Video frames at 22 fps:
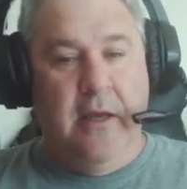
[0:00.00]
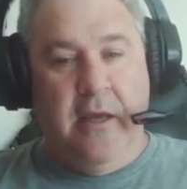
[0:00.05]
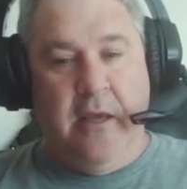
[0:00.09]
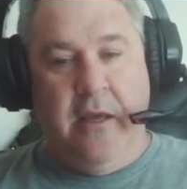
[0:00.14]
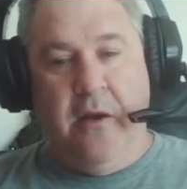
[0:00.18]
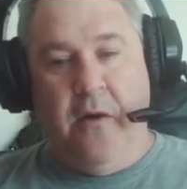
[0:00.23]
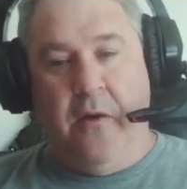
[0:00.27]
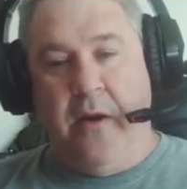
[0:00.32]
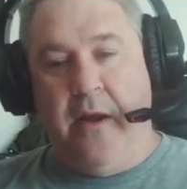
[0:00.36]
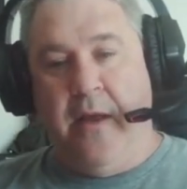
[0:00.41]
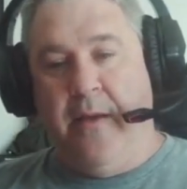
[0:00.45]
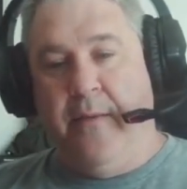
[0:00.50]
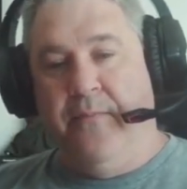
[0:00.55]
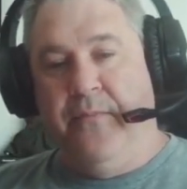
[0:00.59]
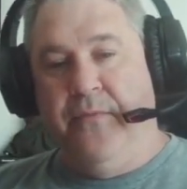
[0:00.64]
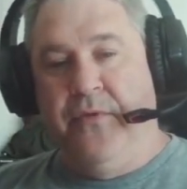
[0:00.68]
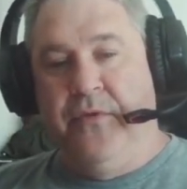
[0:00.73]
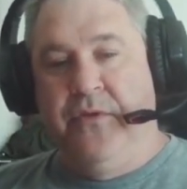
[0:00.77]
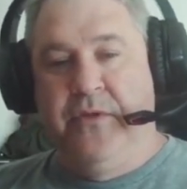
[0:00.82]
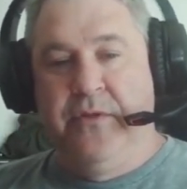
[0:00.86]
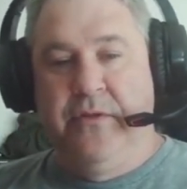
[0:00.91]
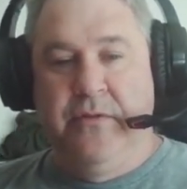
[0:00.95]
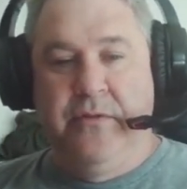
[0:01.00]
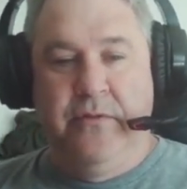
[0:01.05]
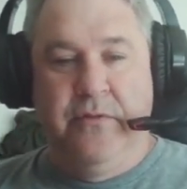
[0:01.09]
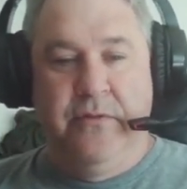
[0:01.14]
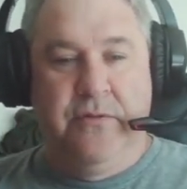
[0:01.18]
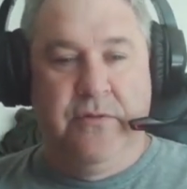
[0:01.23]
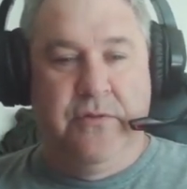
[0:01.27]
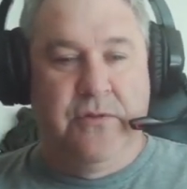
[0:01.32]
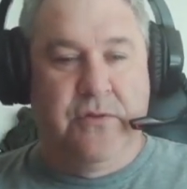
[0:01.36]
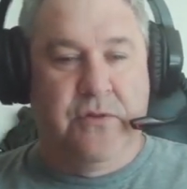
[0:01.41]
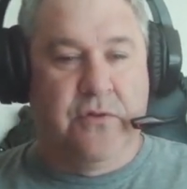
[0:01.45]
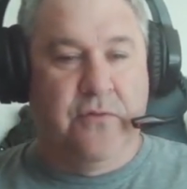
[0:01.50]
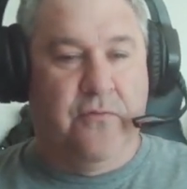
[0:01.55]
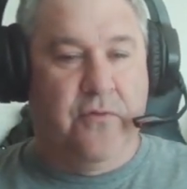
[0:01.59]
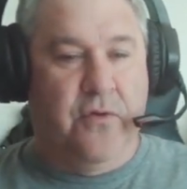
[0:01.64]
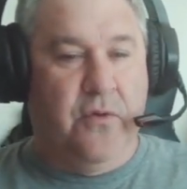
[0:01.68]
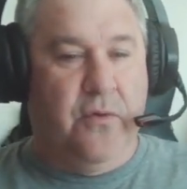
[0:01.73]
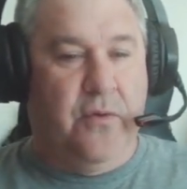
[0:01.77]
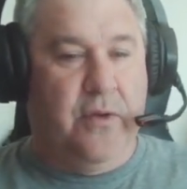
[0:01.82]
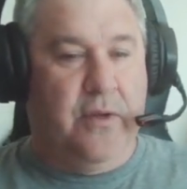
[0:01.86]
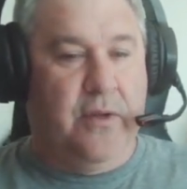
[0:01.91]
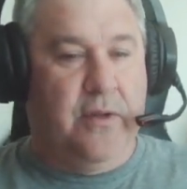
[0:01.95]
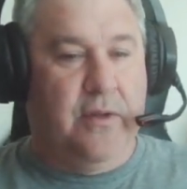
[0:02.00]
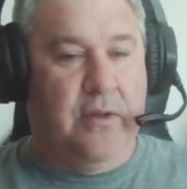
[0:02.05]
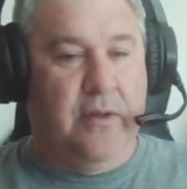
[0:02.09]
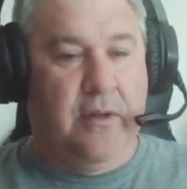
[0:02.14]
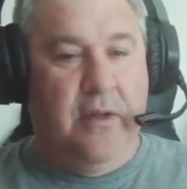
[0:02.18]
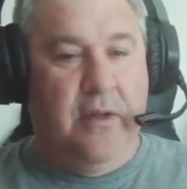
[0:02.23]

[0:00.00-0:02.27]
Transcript: Here I am, sort of going.